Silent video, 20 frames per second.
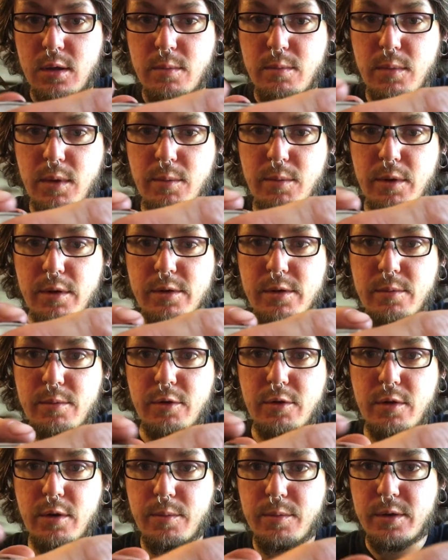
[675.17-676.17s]
made by
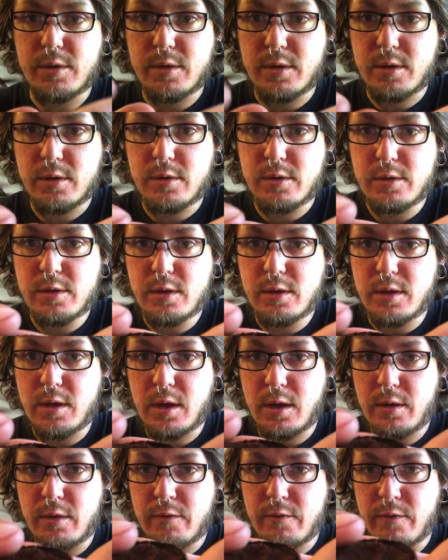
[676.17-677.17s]
similar companies. And you see
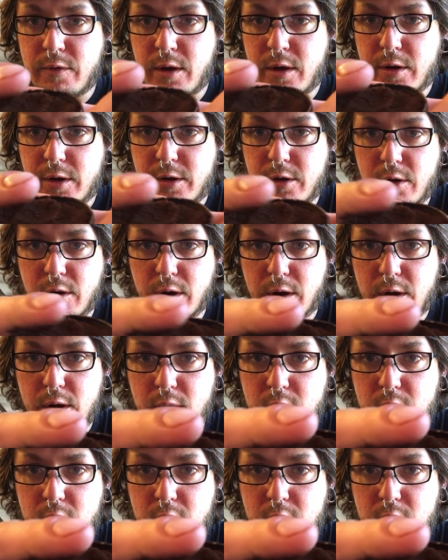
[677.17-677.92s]
that it's very dark.